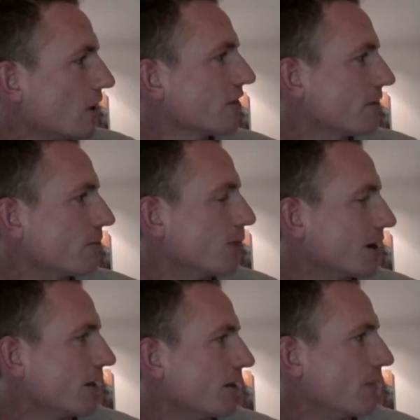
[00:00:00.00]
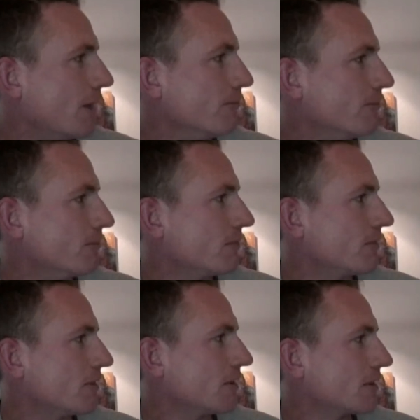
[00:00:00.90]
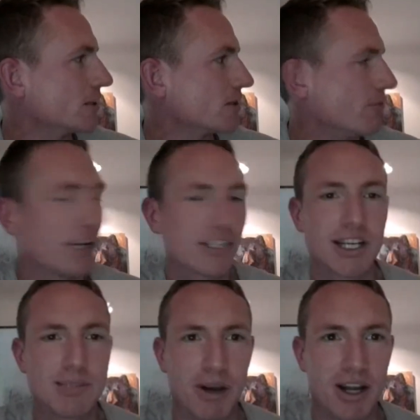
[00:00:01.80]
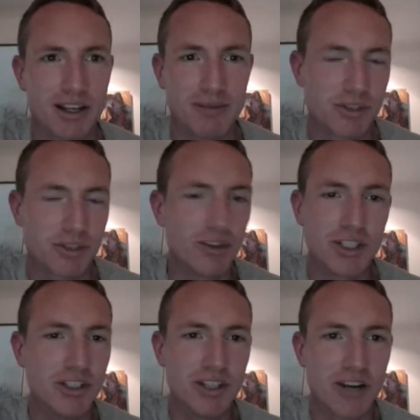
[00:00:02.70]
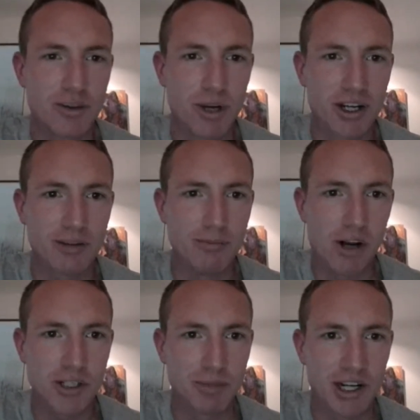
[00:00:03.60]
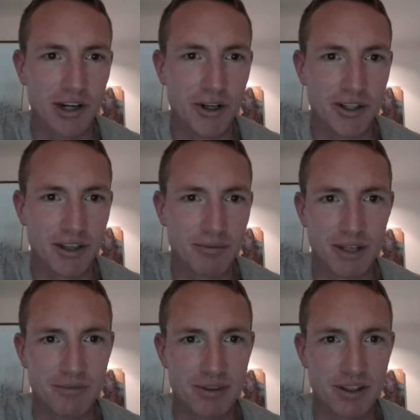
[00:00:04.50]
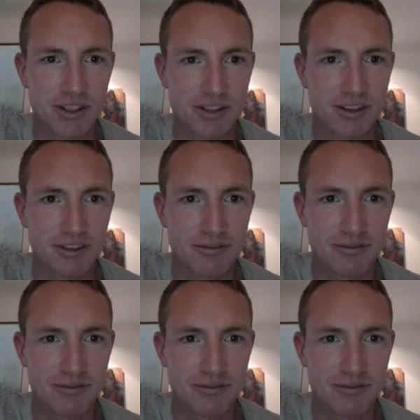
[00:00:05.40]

of the things I'm fascinated by, I'm sure you know the work of Marshall McLuhan, the